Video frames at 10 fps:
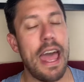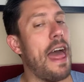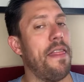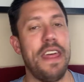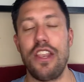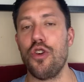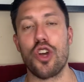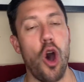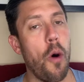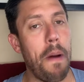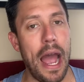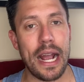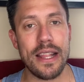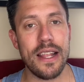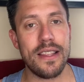And then you go
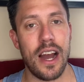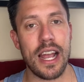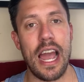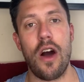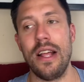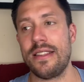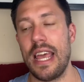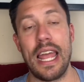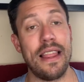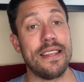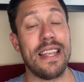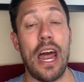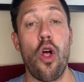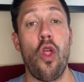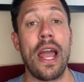back in the dugout and say, hey, listen, I
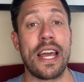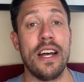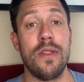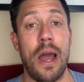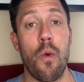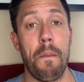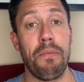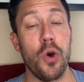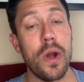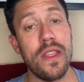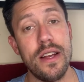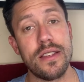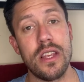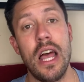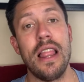don't like that we're doing
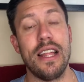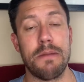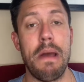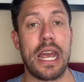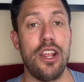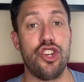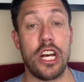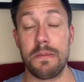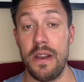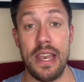this. Let's make an adjustment.